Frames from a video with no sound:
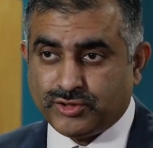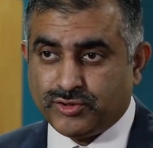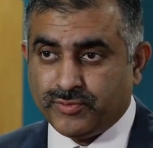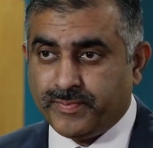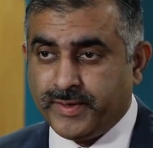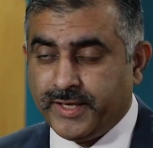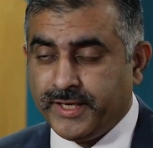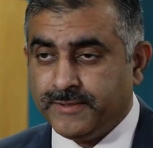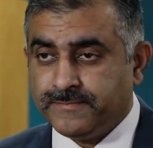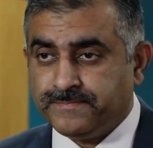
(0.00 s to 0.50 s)
to
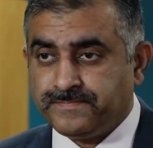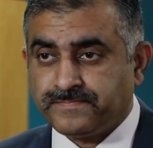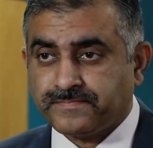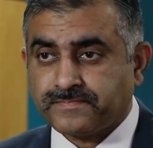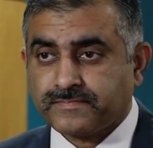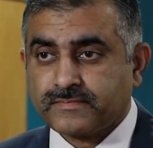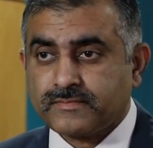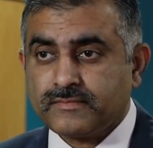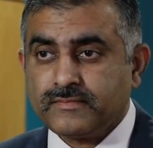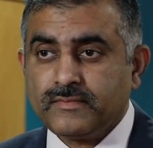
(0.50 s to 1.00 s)
be
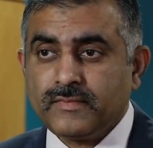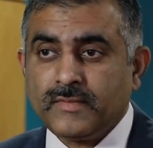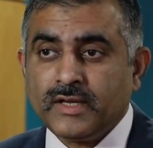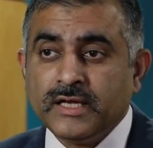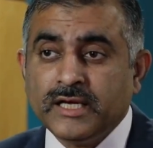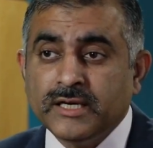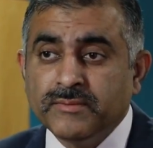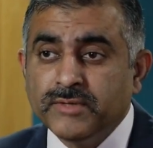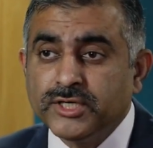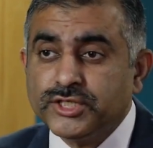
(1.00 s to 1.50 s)

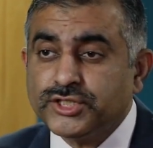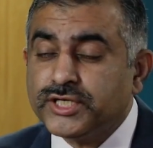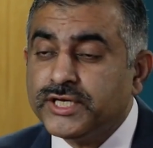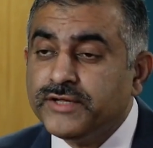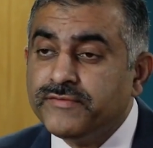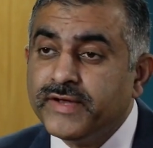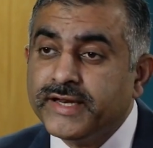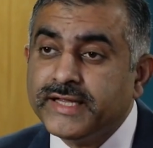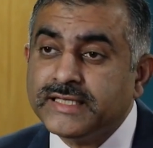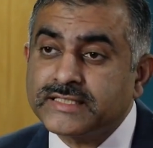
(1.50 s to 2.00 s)

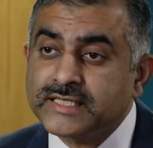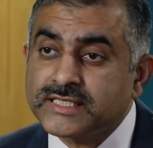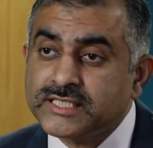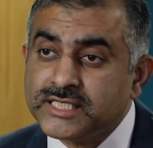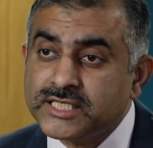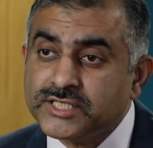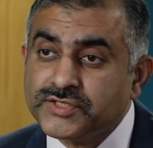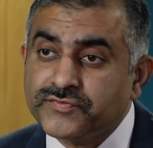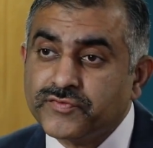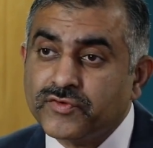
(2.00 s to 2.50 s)
commercially very
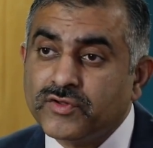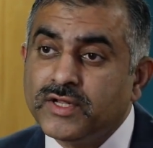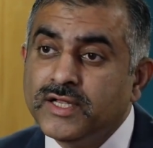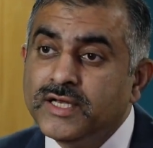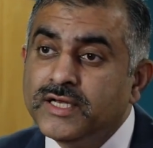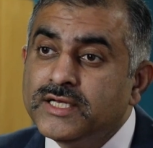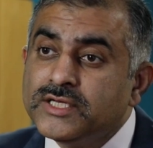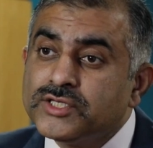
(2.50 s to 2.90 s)
successful.